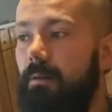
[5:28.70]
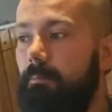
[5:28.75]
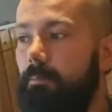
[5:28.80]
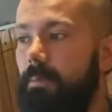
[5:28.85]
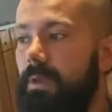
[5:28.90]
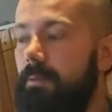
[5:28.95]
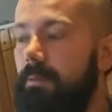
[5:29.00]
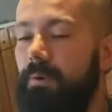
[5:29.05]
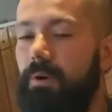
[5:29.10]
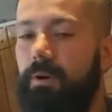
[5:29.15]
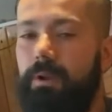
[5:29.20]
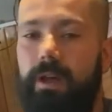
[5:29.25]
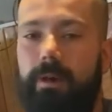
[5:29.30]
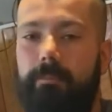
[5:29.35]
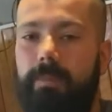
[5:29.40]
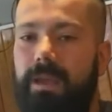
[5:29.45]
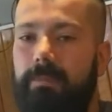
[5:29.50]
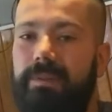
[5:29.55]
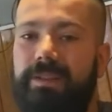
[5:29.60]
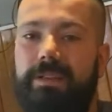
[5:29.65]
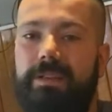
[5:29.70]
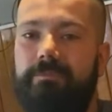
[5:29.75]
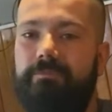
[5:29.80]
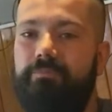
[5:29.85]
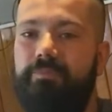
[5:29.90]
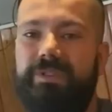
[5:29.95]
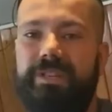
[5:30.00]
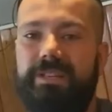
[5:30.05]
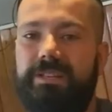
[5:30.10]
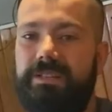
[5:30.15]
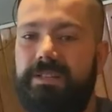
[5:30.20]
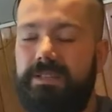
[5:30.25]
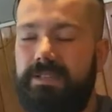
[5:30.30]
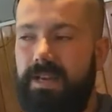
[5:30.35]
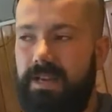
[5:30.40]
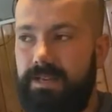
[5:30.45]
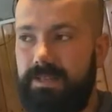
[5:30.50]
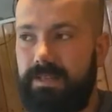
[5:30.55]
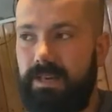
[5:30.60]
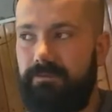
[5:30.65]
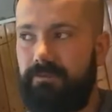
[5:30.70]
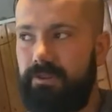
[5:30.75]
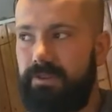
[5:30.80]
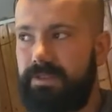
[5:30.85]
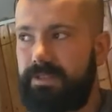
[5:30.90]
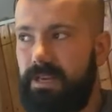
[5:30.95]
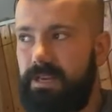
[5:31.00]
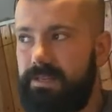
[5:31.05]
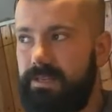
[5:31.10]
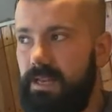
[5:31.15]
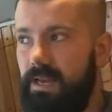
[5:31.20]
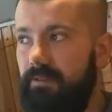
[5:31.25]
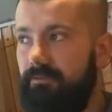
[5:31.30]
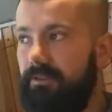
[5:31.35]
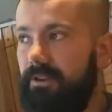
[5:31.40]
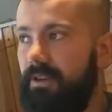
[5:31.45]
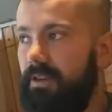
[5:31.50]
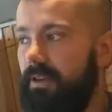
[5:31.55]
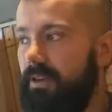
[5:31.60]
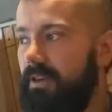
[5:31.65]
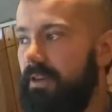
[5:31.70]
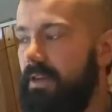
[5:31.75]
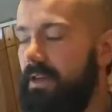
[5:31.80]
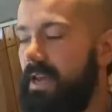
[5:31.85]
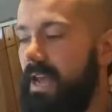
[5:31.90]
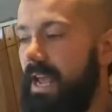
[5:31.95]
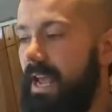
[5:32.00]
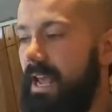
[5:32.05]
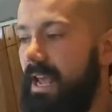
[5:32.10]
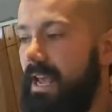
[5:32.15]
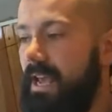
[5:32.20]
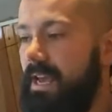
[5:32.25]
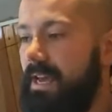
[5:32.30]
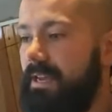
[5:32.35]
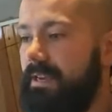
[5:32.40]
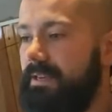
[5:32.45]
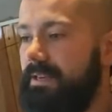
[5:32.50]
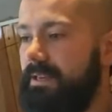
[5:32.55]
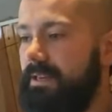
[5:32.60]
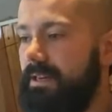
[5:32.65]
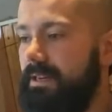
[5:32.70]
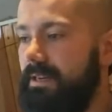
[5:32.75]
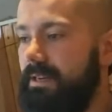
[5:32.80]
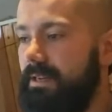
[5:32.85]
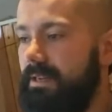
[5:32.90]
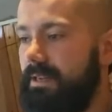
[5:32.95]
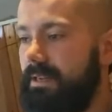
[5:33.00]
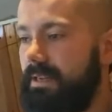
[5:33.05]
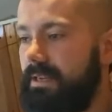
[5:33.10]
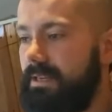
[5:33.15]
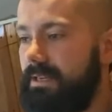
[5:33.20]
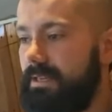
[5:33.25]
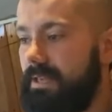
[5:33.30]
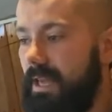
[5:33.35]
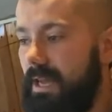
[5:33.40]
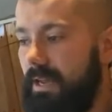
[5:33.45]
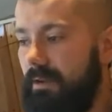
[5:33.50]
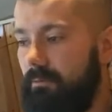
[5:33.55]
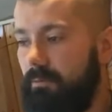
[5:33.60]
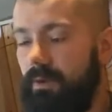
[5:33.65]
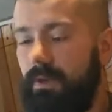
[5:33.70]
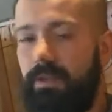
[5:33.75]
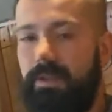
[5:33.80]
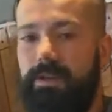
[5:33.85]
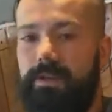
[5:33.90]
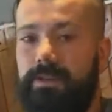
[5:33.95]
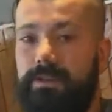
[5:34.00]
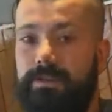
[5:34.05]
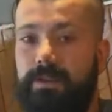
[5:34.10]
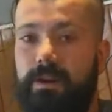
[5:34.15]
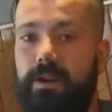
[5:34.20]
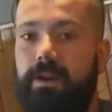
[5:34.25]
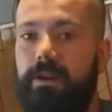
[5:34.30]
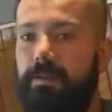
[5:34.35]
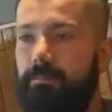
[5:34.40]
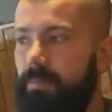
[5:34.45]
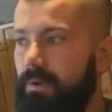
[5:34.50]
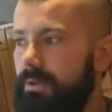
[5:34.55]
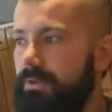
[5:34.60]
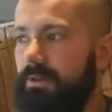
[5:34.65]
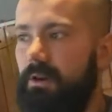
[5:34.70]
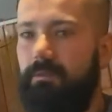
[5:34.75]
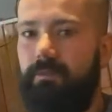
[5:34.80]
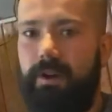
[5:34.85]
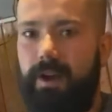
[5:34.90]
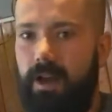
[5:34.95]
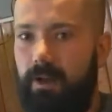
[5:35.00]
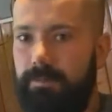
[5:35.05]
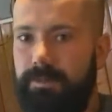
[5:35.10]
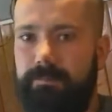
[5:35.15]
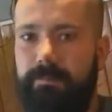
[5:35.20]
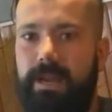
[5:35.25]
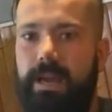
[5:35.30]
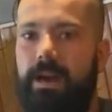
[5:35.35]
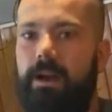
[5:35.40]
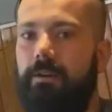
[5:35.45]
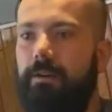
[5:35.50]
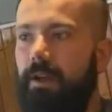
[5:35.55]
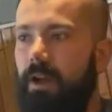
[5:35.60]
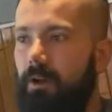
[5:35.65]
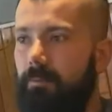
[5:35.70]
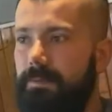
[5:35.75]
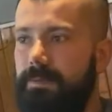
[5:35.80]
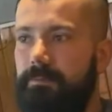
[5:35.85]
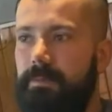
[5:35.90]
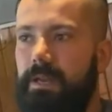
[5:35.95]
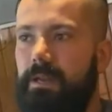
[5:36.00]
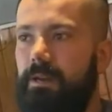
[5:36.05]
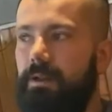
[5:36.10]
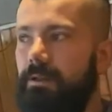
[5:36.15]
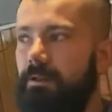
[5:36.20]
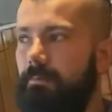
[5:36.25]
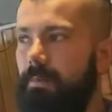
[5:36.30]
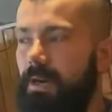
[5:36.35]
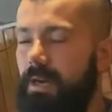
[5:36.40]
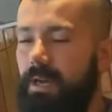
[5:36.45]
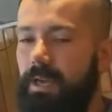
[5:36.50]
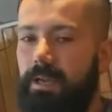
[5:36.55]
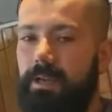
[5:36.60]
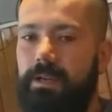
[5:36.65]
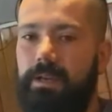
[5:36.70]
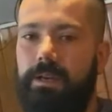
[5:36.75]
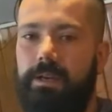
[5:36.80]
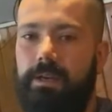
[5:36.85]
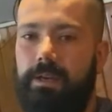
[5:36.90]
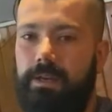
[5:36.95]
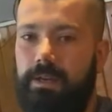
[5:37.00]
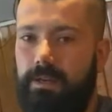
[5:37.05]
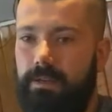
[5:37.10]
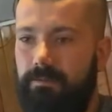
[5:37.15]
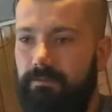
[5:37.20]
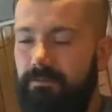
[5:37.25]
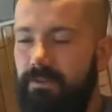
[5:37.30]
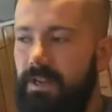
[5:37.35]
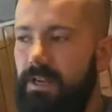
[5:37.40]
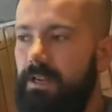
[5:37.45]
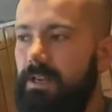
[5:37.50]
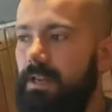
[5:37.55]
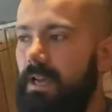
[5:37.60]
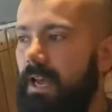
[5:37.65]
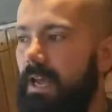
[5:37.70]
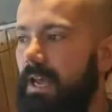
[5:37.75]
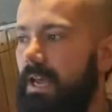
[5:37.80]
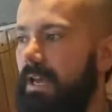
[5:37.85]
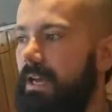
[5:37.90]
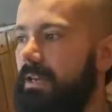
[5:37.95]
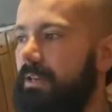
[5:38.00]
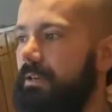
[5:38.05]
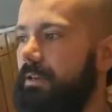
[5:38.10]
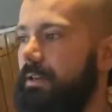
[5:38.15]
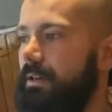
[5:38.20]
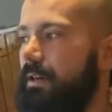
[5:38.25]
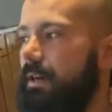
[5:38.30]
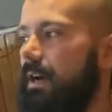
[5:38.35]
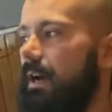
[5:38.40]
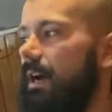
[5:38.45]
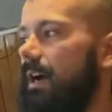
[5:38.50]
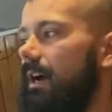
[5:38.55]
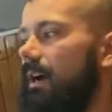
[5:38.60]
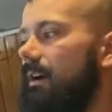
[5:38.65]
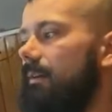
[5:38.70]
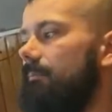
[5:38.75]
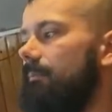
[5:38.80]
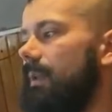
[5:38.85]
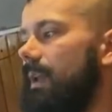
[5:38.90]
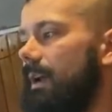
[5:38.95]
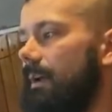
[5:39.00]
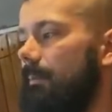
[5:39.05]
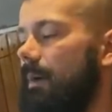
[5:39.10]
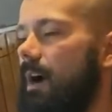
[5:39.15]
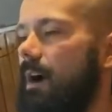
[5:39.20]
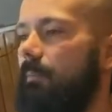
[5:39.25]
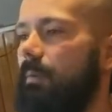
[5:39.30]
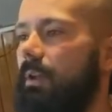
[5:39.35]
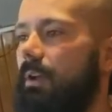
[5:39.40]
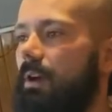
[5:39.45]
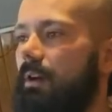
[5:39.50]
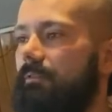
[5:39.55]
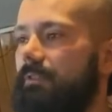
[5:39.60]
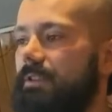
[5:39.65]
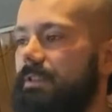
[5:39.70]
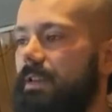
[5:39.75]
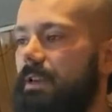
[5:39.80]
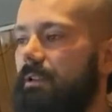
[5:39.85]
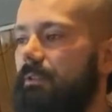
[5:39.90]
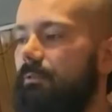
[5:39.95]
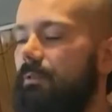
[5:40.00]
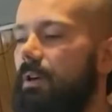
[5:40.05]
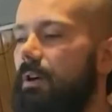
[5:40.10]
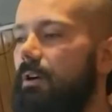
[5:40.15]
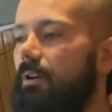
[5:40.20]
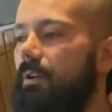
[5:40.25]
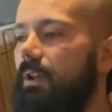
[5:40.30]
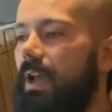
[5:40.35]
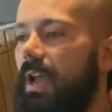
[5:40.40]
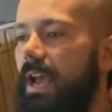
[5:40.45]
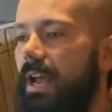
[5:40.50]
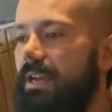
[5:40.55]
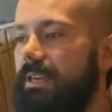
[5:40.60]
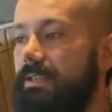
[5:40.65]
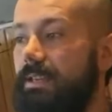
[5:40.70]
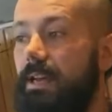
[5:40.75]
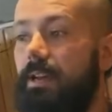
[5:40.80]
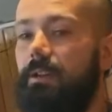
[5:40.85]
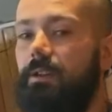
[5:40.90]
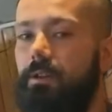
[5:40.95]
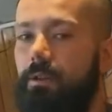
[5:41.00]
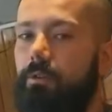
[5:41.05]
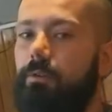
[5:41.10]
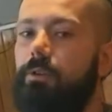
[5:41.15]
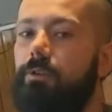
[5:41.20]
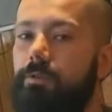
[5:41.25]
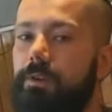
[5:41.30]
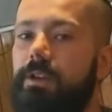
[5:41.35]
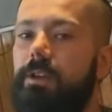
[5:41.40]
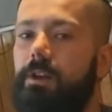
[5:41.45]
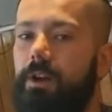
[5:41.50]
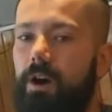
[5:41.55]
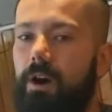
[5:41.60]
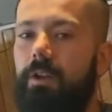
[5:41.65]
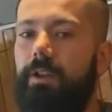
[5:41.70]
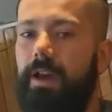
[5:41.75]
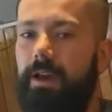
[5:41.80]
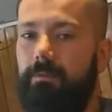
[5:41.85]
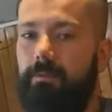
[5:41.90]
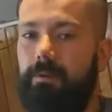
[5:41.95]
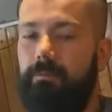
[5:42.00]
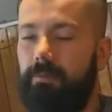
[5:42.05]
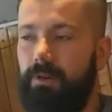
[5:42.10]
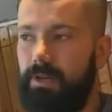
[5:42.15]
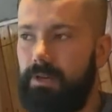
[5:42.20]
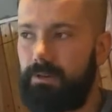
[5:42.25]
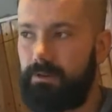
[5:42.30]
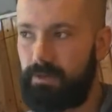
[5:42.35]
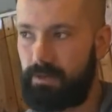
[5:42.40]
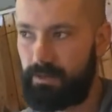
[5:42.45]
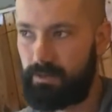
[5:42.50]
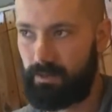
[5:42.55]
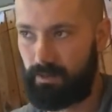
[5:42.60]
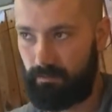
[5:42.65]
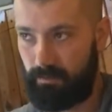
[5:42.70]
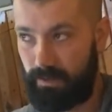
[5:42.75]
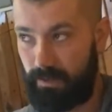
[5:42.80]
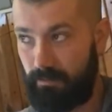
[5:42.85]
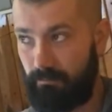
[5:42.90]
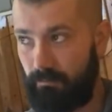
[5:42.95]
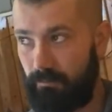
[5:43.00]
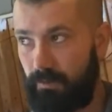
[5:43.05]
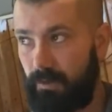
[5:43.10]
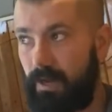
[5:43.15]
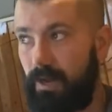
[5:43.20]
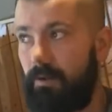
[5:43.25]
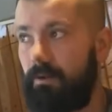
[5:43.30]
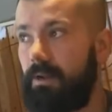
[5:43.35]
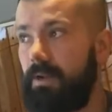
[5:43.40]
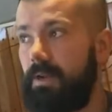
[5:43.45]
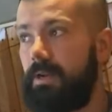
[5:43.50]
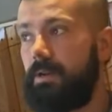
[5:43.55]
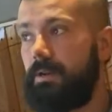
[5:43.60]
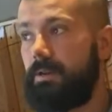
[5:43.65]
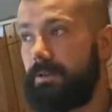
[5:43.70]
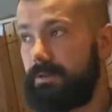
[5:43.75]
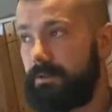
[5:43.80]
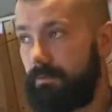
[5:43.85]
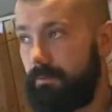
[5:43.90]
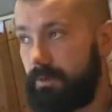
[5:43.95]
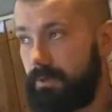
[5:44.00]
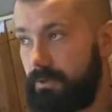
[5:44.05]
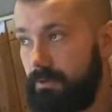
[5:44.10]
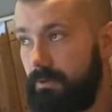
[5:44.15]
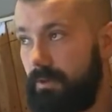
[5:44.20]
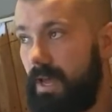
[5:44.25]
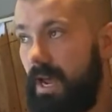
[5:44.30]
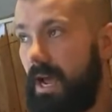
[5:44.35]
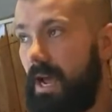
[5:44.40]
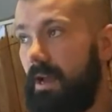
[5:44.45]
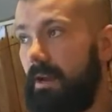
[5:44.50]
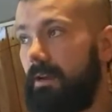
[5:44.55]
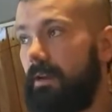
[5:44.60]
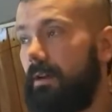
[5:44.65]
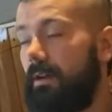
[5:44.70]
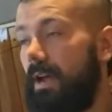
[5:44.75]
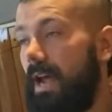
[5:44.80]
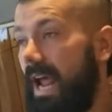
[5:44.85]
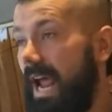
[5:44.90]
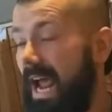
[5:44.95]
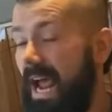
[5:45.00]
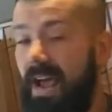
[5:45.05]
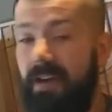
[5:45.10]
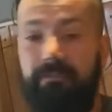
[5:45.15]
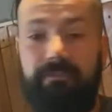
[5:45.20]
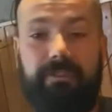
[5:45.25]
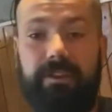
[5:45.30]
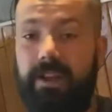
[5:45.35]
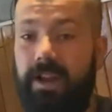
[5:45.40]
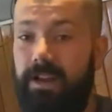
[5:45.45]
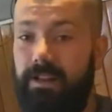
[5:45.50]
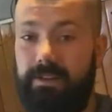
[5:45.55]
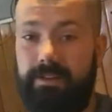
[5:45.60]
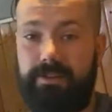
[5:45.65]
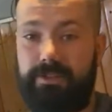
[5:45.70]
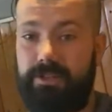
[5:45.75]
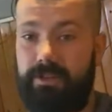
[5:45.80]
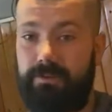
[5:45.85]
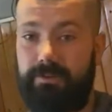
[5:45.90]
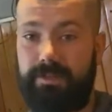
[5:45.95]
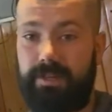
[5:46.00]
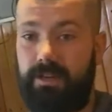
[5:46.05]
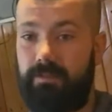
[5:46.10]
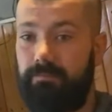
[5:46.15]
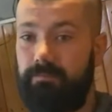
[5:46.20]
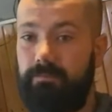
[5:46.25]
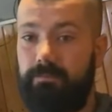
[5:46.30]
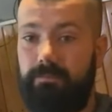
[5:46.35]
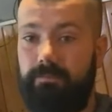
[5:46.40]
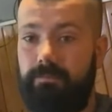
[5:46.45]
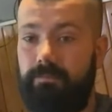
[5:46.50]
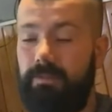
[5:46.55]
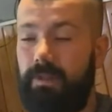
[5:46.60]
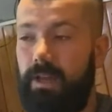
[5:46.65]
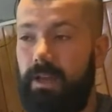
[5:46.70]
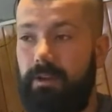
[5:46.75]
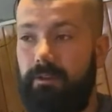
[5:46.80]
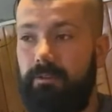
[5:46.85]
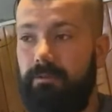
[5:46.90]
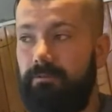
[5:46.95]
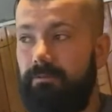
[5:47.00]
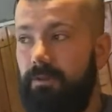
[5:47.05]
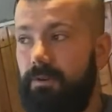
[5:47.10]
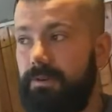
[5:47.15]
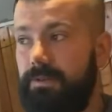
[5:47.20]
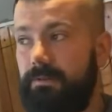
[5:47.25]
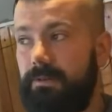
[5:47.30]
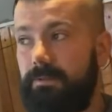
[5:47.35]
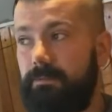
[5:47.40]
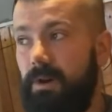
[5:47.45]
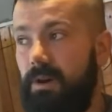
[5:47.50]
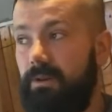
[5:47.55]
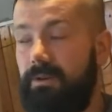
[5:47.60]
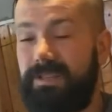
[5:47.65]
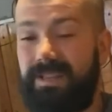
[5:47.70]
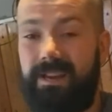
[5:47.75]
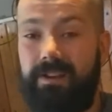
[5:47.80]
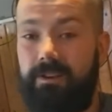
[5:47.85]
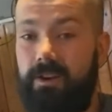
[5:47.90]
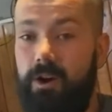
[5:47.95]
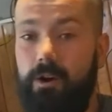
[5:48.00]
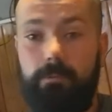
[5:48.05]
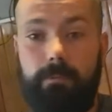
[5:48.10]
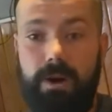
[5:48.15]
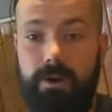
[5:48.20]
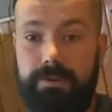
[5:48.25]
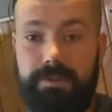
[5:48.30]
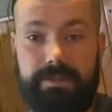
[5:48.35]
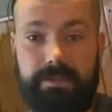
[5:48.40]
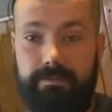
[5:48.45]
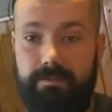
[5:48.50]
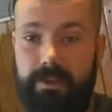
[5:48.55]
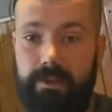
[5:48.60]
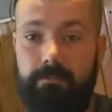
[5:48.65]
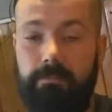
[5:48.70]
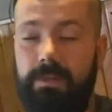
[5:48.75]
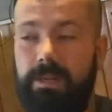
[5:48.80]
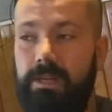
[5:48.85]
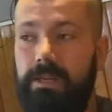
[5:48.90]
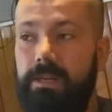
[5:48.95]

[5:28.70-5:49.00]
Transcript: He pulled up maybe 60 seconds after these guys left. And he's like really concerned. He pulls over, helps me out, helps me onto my feet, and like I'm hobbling off at the side of the road. And he's like, you need to call 911. You need to call 911 now. So we do that. Half the island shows up, like first responders. I know most of them.